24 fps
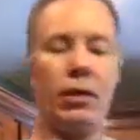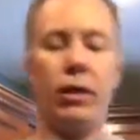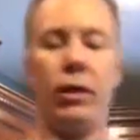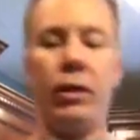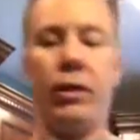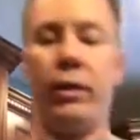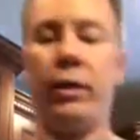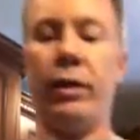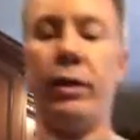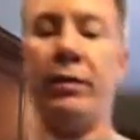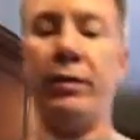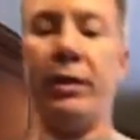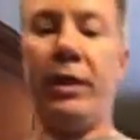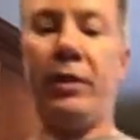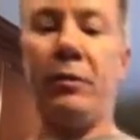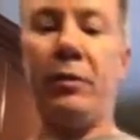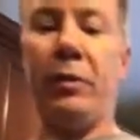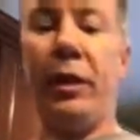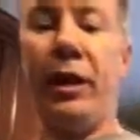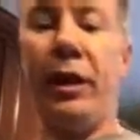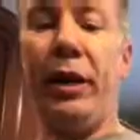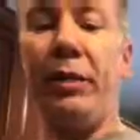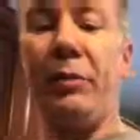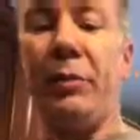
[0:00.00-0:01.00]
And then I take
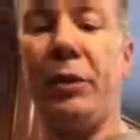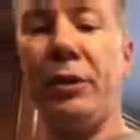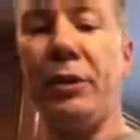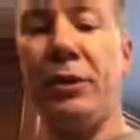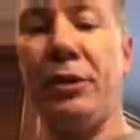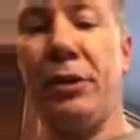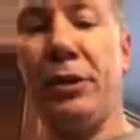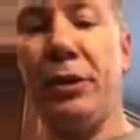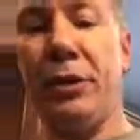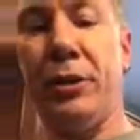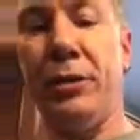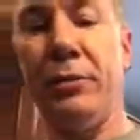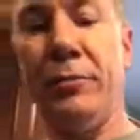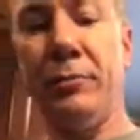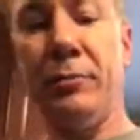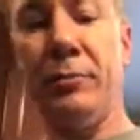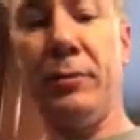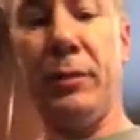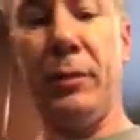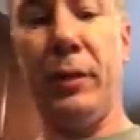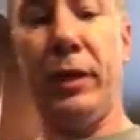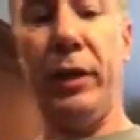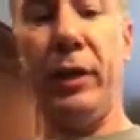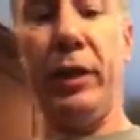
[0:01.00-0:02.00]
my egg mixture,
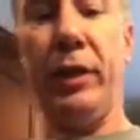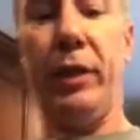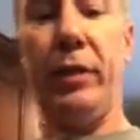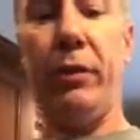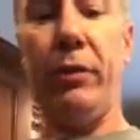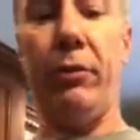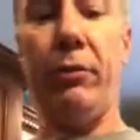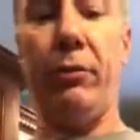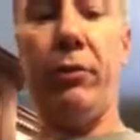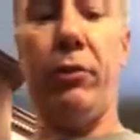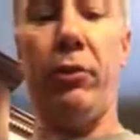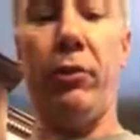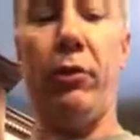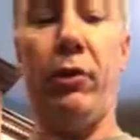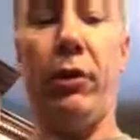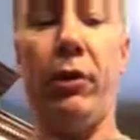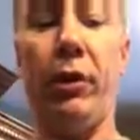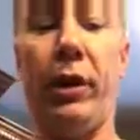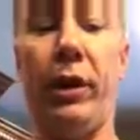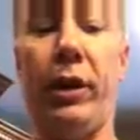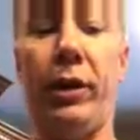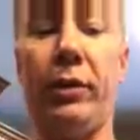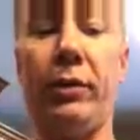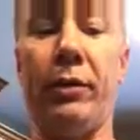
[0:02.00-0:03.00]
and again, throw all
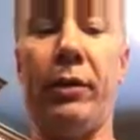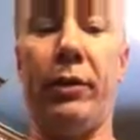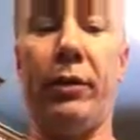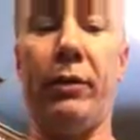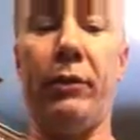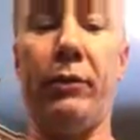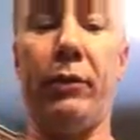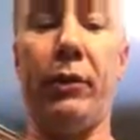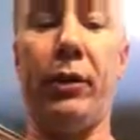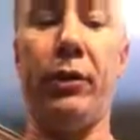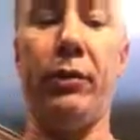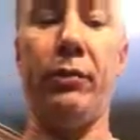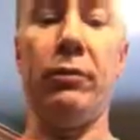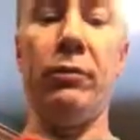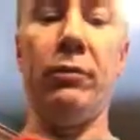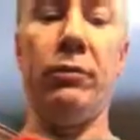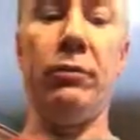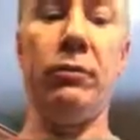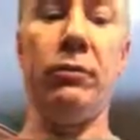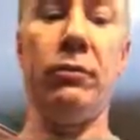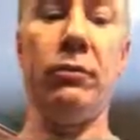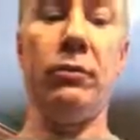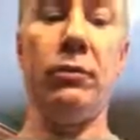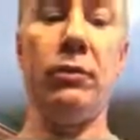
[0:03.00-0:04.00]
that in there as well.
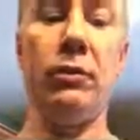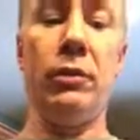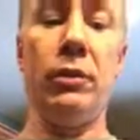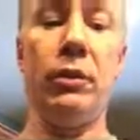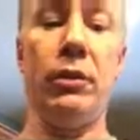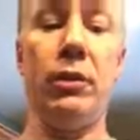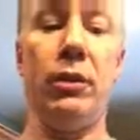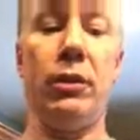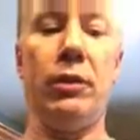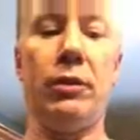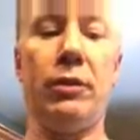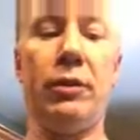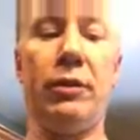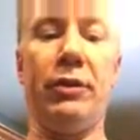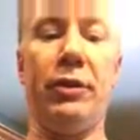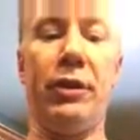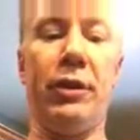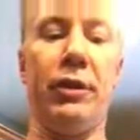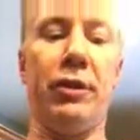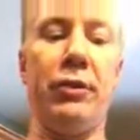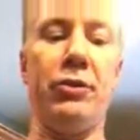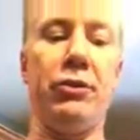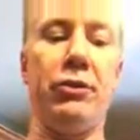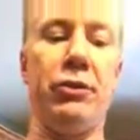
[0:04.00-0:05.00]
Just
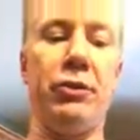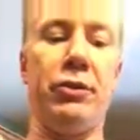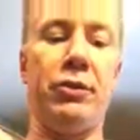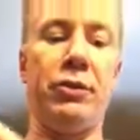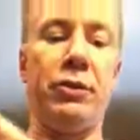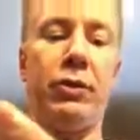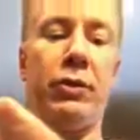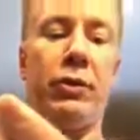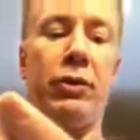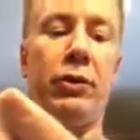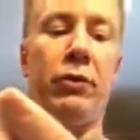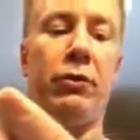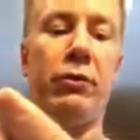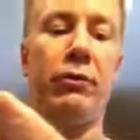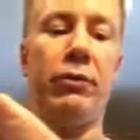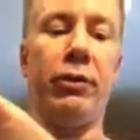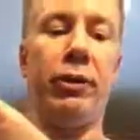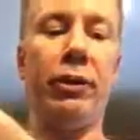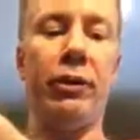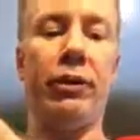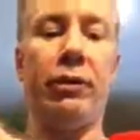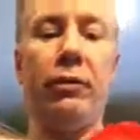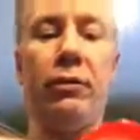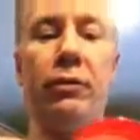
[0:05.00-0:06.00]
kind of drizzle it over
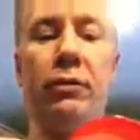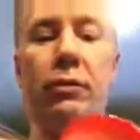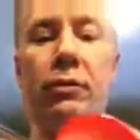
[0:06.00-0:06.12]
it.